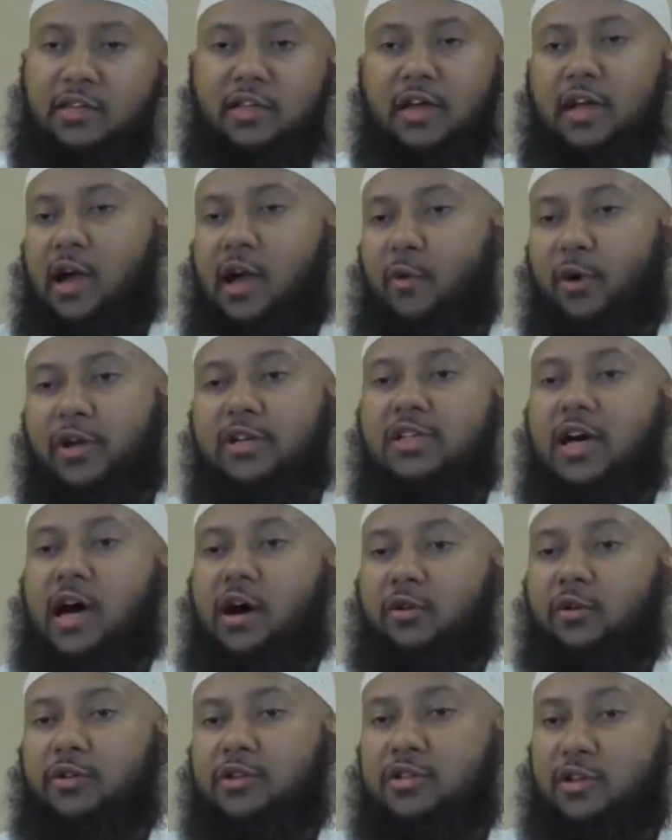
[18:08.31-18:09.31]
And then I went
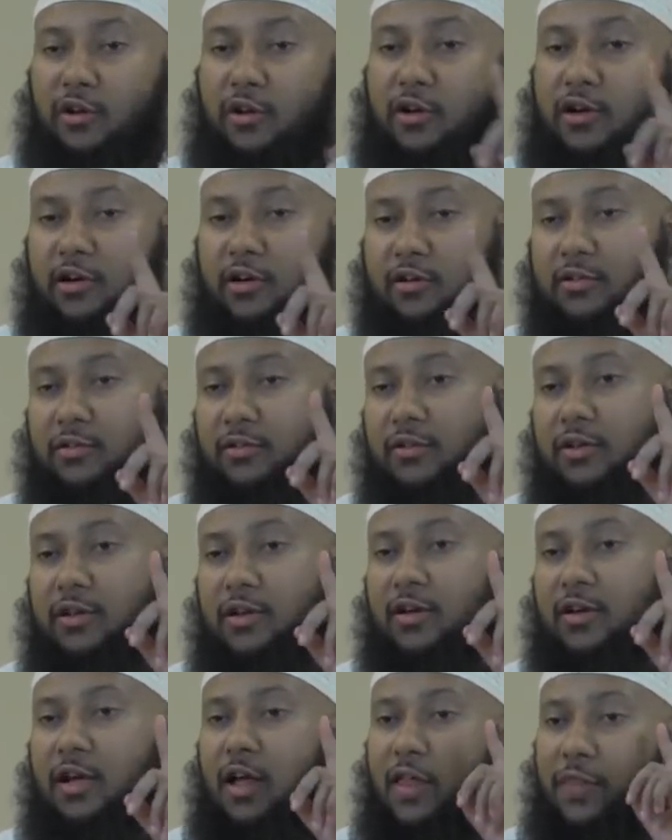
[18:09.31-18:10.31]
out. Look,
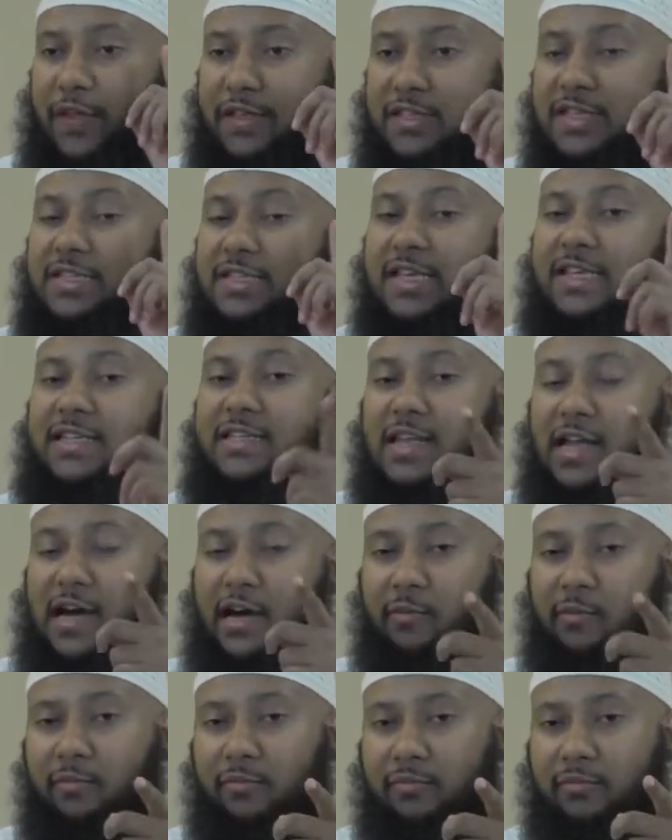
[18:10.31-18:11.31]
this is
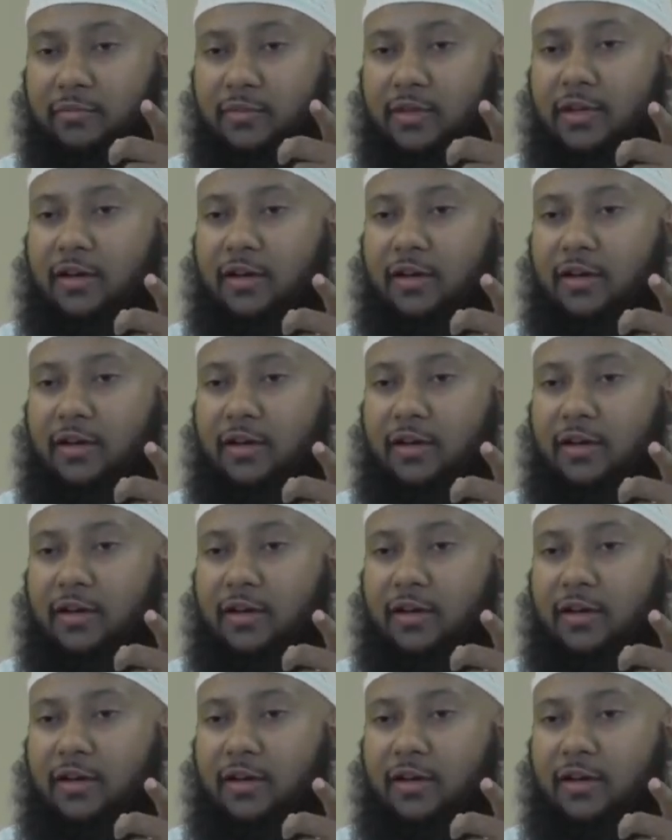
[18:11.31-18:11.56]
Islam.